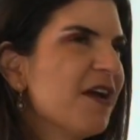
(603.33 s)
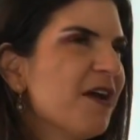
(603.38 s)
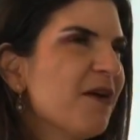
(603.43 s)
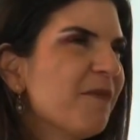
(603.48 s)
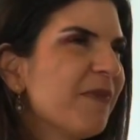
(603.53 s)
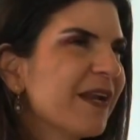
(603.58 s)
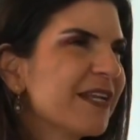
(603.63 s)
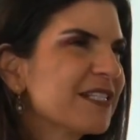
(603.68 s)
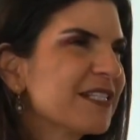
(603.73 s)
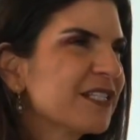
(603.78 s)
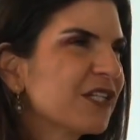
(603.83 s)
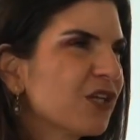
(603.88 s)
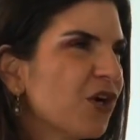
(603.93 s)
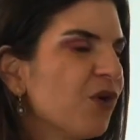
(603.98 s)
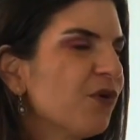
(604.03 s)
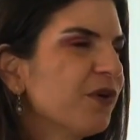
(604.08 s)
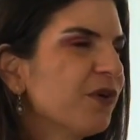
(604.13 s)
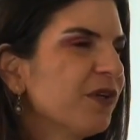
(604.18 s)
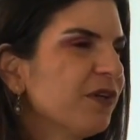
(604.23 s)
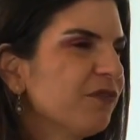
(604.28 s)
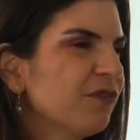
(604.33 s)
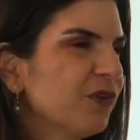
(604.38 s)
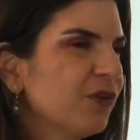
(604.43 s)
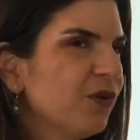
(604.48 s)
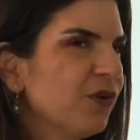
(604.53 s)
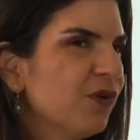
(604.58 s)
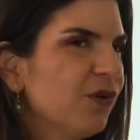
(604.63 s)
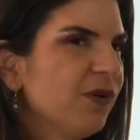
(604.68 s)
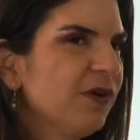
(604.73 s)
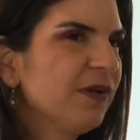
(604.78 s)
But as a golden
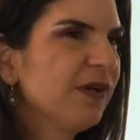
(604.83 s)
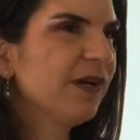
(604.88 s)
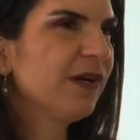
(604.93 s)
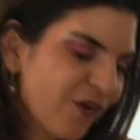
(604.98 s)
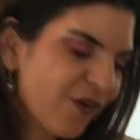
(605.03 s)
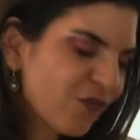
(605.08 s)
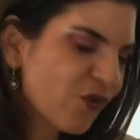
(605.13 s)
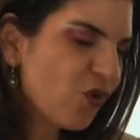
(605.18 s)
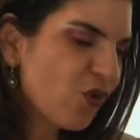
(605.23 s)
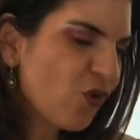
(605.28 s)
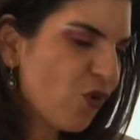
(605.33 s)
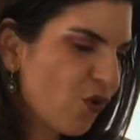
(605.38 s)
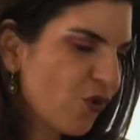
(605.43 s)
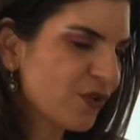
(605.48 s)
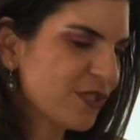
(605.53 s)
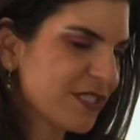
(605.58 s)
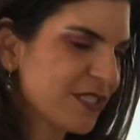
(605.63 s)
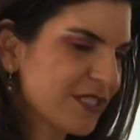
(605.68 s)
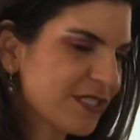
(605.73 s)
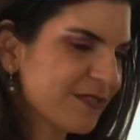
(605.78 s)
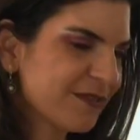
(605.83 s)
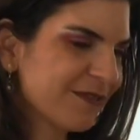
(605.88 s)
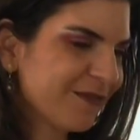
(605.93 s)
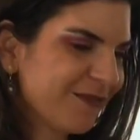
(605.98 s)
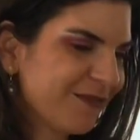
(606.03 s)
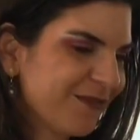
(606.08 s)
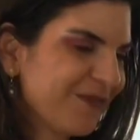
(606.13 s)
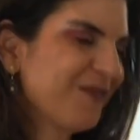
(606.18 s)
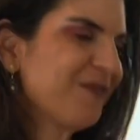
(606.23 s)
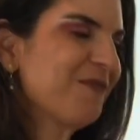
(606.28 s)
rule, of course,
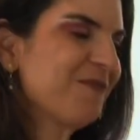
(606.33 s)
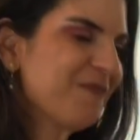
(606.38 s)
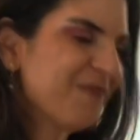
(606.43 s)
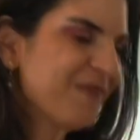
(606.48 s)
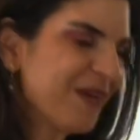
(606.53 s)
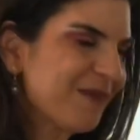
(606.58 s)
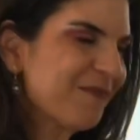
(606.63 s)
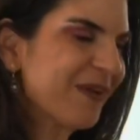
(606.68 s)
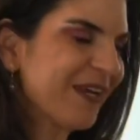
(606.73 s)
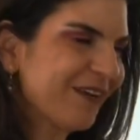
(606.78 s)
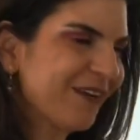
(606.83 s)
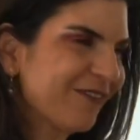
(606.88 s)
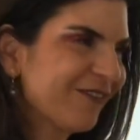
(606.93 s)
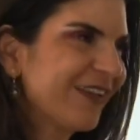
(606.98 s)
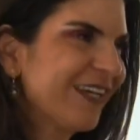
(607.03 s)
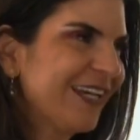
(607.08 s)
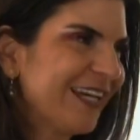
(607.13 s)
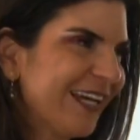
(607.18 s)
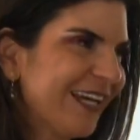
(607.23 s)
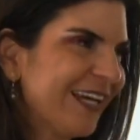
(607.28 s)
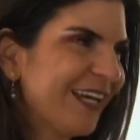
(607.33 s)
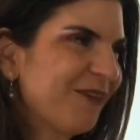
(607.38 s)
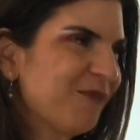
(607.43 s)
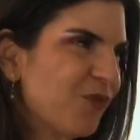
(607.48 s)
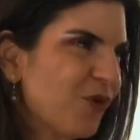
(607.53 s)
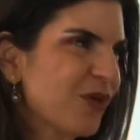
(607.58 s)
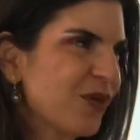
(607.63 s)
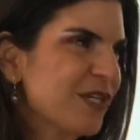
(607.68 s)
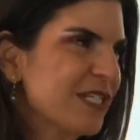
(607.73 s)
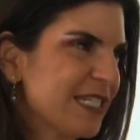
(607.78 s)
me being vegan and
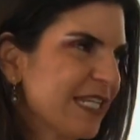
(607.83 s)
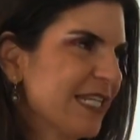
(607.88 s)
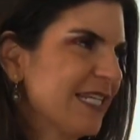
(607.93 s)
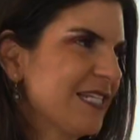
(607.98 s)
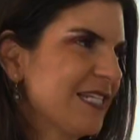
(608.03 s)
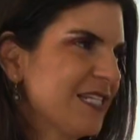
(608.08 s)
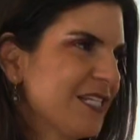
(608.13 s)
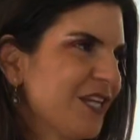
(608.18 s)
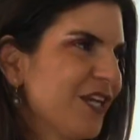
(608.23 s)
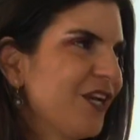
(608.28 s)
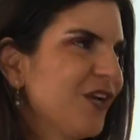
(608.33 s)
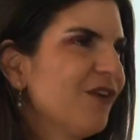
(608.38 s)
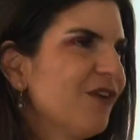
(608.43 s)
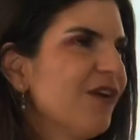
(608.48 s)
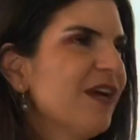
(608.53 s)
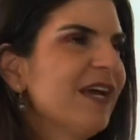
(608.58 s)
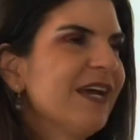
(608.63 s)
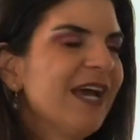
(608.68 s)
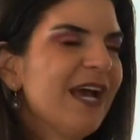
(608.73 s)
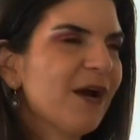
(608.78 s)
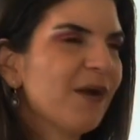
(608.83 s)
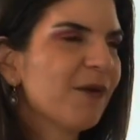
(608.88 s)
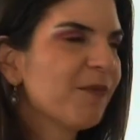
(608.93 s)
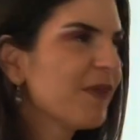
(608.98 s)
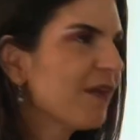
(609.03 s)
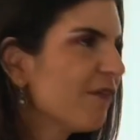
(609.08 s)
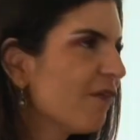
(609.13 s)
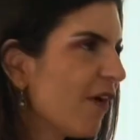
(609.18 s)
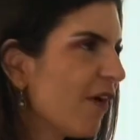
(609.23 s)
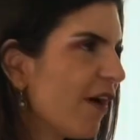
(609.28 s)
wanting to help
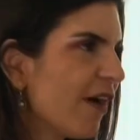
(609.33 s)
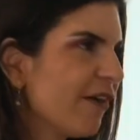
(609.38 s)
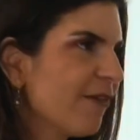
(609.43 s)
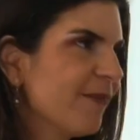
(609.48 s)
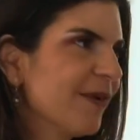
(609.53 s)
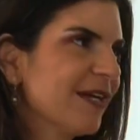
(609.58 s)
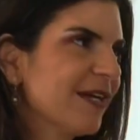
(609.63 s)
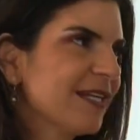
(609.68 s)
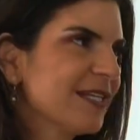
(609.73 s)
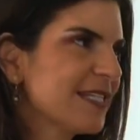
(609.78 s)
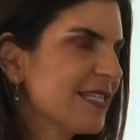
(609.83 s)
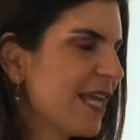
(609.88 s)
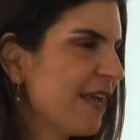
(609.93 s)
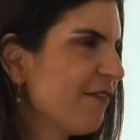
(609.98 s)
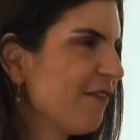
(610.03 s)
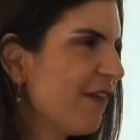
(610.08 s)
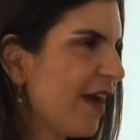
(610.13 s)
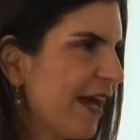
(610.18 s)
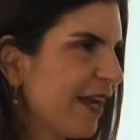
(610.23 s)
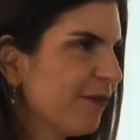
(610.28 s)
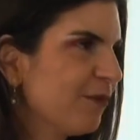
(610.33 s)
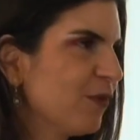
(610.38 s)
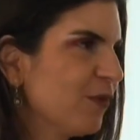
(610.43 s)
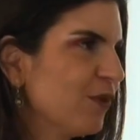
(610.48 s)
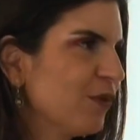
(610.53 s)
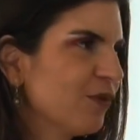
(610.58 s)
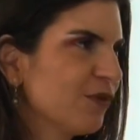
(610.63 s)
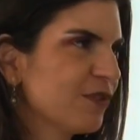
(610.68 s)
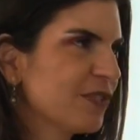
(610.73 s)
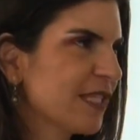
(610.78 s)
the environment, save
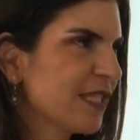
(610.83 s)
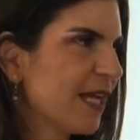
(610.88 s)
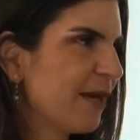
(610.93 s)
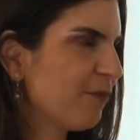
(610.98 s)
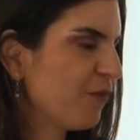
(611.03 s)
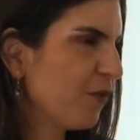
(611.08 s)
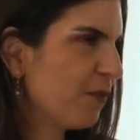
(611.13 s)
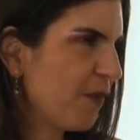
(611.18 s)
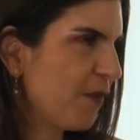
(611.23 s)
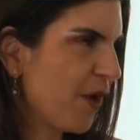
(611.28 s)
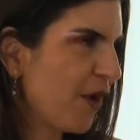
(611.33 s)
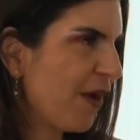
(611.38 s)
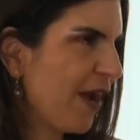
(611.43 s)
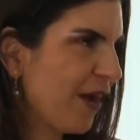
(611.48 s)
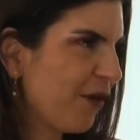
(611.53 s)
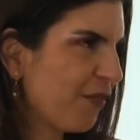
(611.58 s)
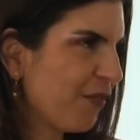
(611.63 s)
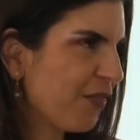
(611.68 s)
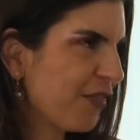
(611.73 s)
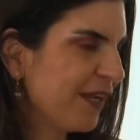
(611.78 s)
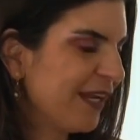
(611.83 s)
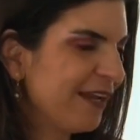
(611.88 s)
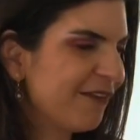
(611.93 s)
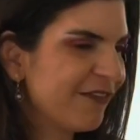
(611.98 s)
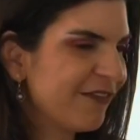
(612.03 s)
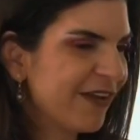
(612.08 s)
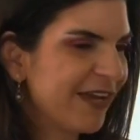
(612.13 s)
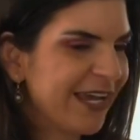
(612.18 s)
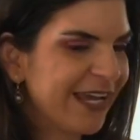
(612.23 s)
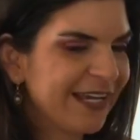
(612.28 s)
animals and promote healthy
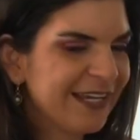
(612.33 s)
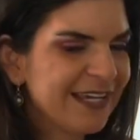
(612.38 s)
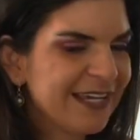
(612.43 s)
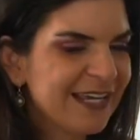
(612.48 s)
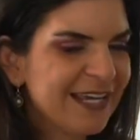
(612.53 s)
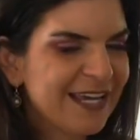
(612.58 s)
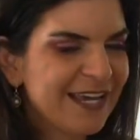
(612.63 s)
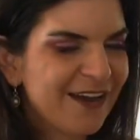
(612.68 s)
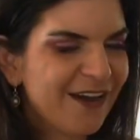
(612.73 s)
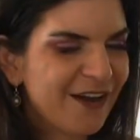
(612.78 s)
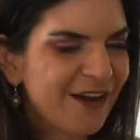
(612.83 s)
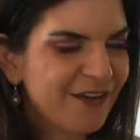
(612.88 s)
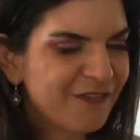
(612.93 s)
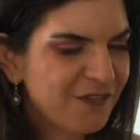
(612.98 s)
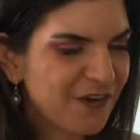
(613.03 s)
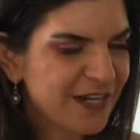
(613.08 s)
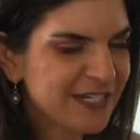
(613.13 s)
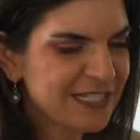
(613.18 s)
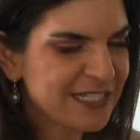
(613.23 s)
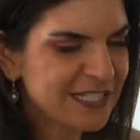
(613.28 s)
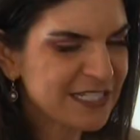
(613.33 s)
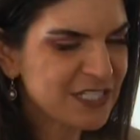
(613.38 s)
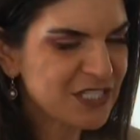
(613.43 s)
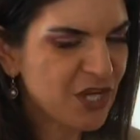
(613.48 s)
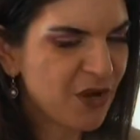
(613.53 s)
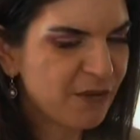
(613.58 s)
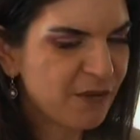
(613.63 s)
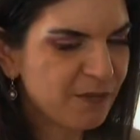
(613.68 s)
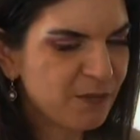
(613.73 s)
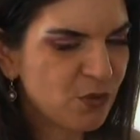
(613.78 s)
living, I find it
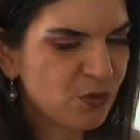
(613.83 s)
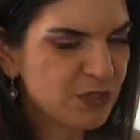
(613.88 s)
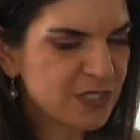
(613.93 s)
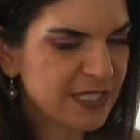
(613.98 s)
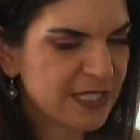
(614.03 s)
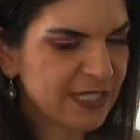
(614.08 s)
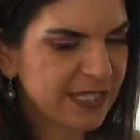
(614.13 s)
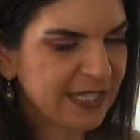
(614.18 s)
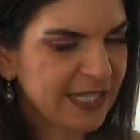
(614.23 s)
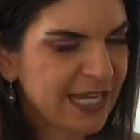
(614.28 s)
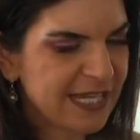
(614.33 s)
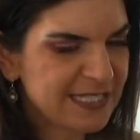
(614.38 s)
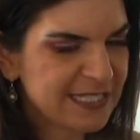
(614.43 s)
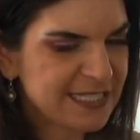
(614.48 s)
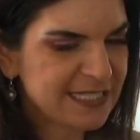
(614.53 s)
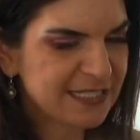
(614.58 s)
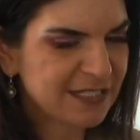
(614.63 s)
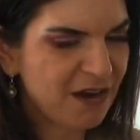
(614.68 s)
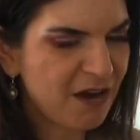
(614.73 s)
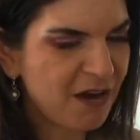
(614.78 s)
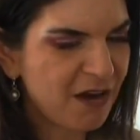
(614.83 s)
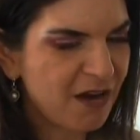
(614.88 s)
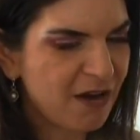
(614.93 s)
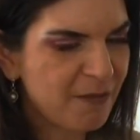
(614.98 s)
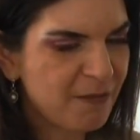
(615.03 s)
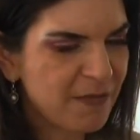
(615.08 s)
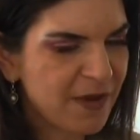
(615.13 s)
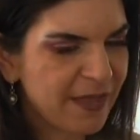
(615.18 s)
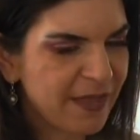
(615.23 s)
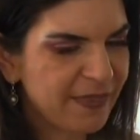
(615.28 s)
so important that guests
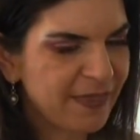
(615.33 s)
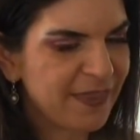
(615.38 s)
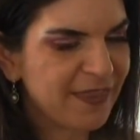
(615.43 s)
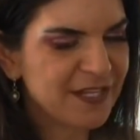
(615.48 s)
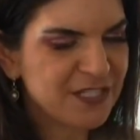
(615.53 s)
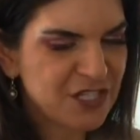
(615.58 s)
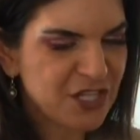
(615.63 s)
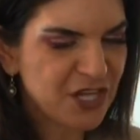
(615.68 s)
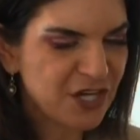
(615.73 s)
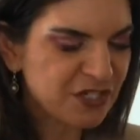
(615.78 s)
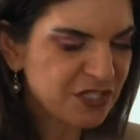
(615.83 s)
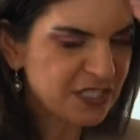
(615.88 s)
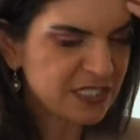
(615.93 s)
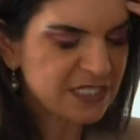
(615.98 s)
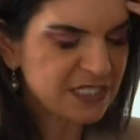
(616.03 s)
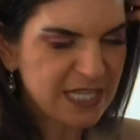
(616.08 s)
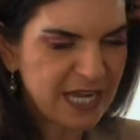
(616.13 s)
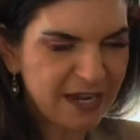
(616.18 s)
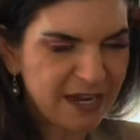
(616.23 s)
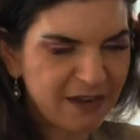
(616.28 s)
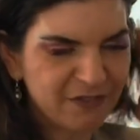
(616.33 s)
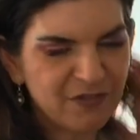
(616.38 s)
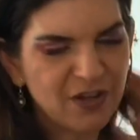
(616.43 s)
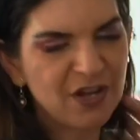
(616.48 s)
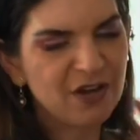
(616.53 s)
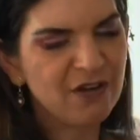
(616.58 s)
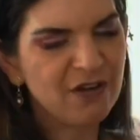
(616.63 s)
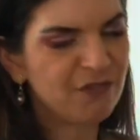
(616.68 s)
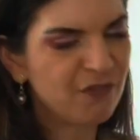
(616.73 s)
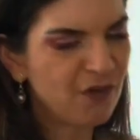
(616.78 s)
come and that they don't just have
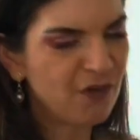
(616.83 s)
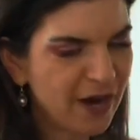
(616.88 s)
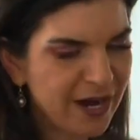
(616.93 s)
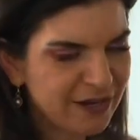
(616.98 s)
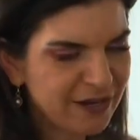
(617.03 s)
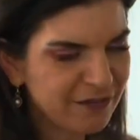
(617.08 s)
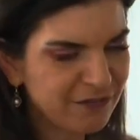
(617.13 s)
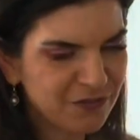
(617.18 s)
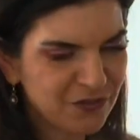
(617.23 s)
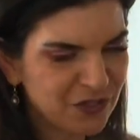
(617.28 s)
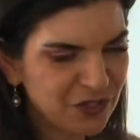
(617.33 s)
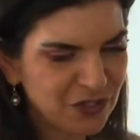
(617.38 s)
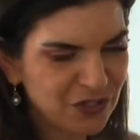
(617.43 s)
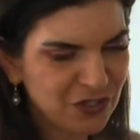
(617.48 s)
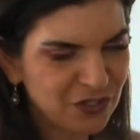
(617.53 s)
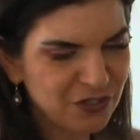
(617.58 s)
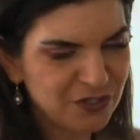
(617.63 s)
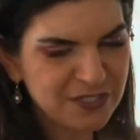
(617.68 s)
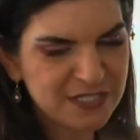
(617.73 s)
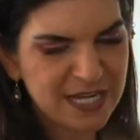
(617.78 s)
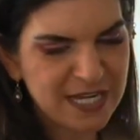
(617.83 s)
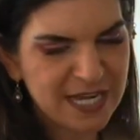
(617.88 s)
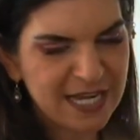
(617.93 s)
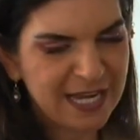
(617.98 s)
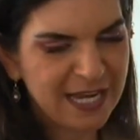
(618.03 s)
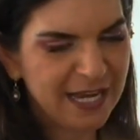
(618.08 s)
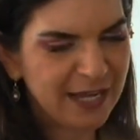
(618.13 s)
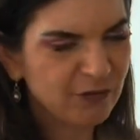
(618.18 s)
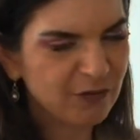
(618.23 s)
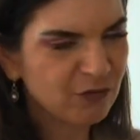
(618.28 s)
fried food
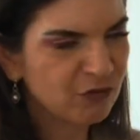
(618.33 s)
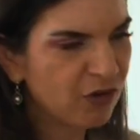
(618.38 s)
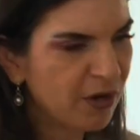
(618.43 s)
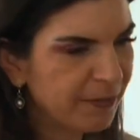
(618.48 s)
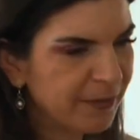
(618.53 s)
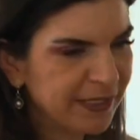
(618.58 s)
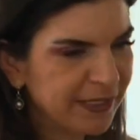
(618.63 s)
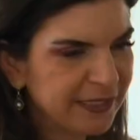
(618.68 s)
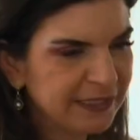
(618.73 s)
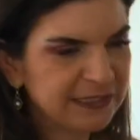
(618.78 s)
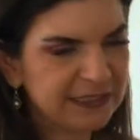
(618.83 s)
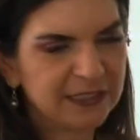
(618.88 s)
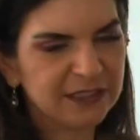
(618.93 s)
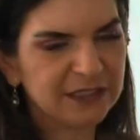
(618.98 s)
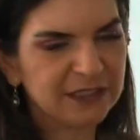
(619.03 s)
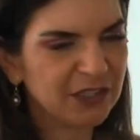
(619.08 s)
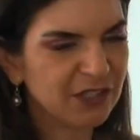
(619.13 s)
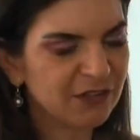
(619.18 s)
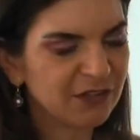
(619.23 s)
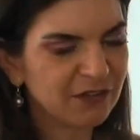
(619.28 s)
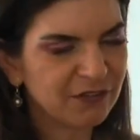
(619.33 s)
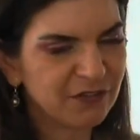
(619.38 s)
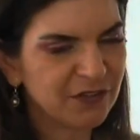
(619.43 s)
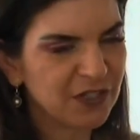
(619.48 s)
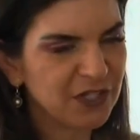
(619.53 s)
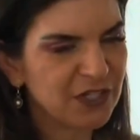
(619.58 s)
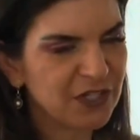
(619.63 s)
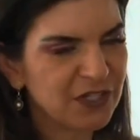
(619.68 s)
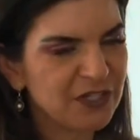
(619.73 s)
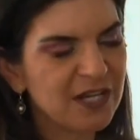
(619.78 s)
and rubbish and junk
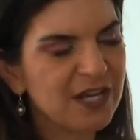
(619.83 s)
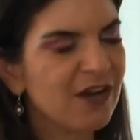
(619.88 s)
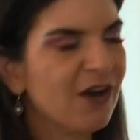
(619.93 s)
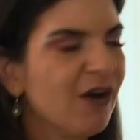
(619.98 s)
food.